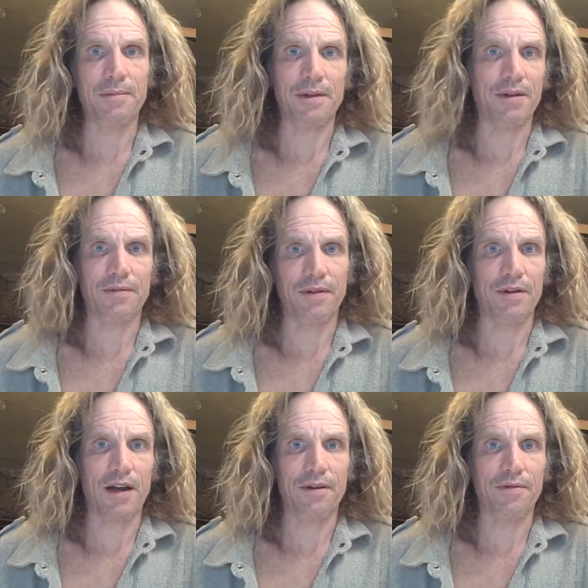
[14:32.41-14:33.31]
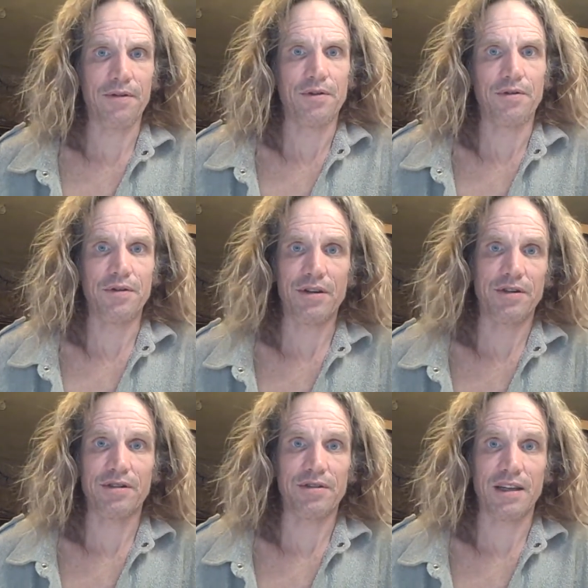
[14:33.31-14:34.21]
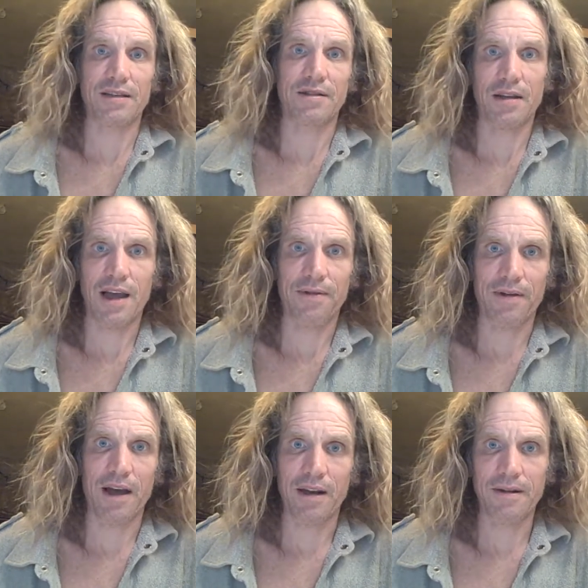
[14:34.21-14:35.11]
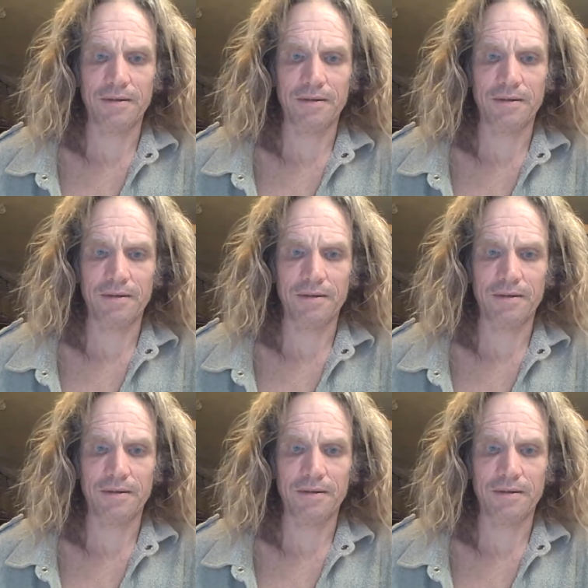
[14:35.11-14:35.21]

and if they're not food, they're just things to laugh at.